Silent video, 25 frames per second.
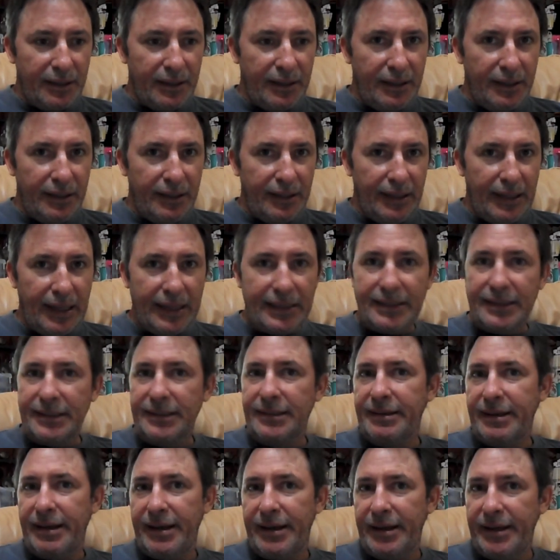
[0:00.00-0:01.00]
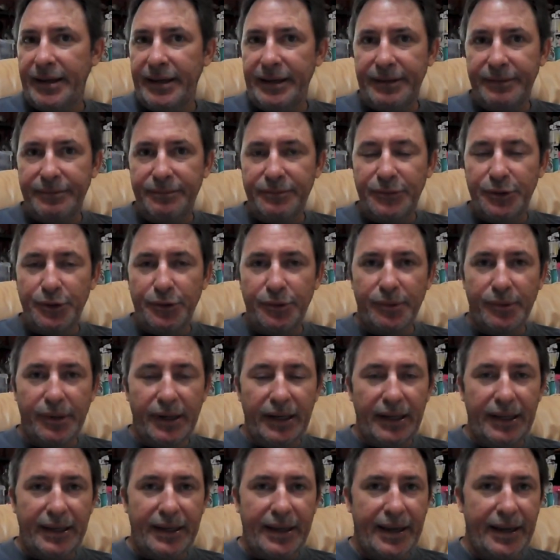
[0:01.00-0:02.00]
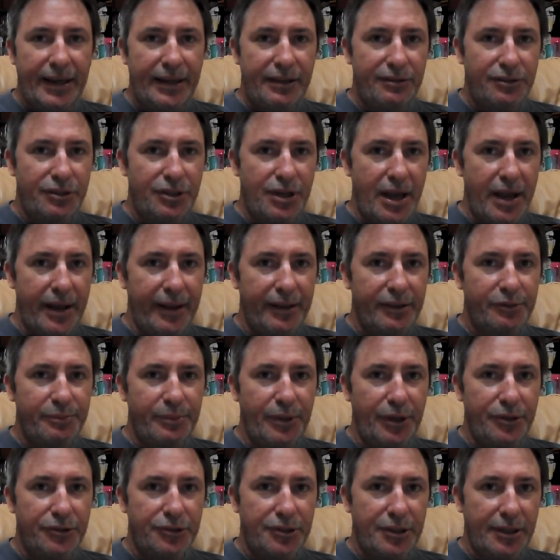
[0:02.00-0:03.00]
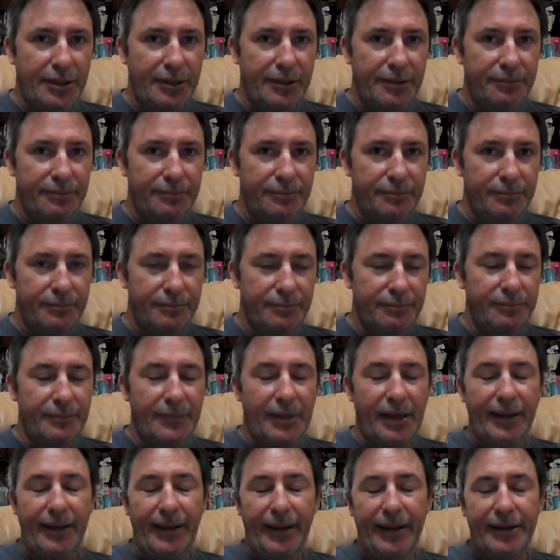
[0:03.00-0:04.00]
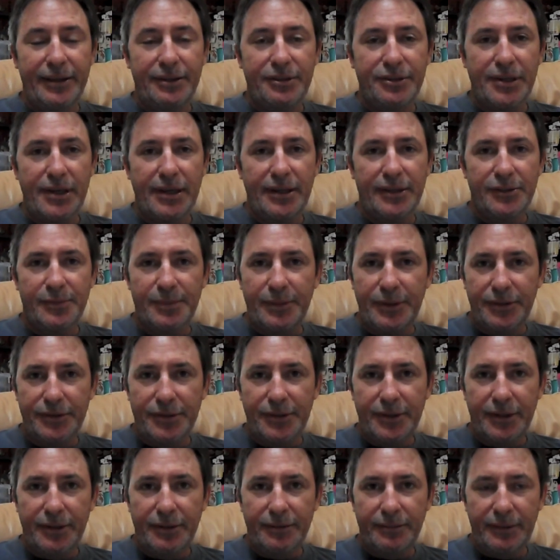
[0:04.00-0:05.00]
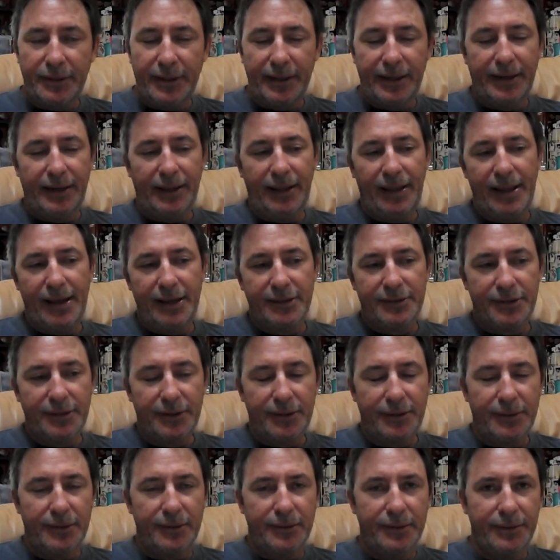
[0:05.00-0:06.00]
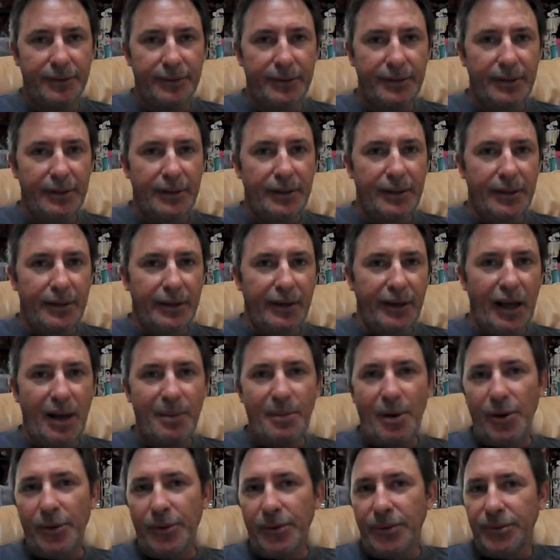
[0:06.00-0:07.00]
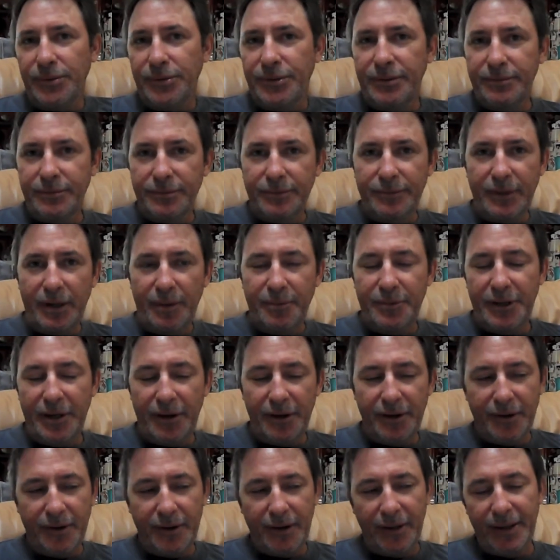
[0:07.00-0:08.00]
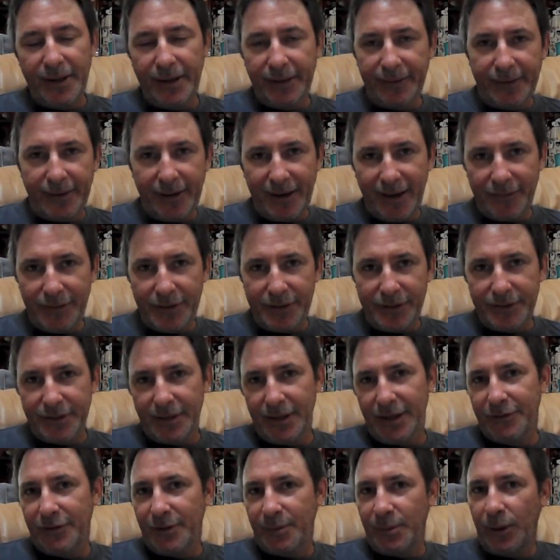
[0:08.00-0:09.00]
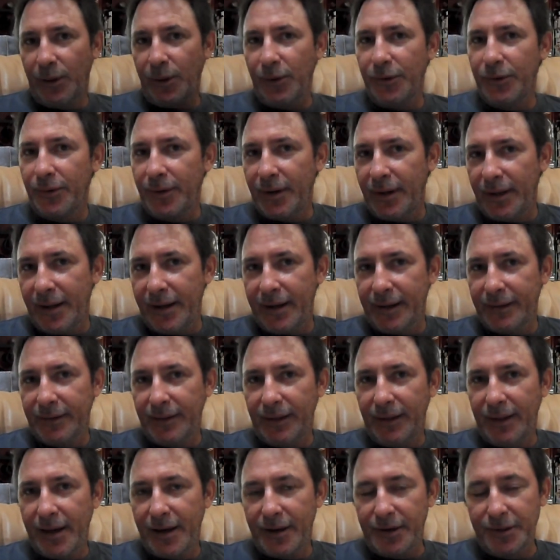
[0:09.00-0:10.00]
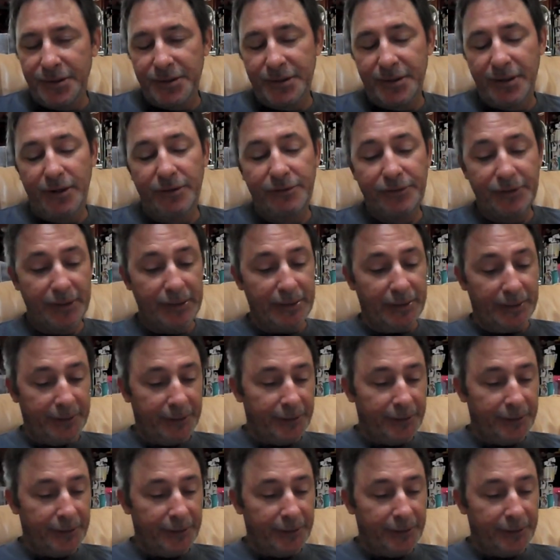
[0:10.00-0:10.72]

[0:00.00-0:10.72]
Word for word: Let's say you really hate jazz music. I like jazz music. I like classical, and I'm old. When I'm younger, I like the heavy stuff. I'm older, I like the lighter stuff.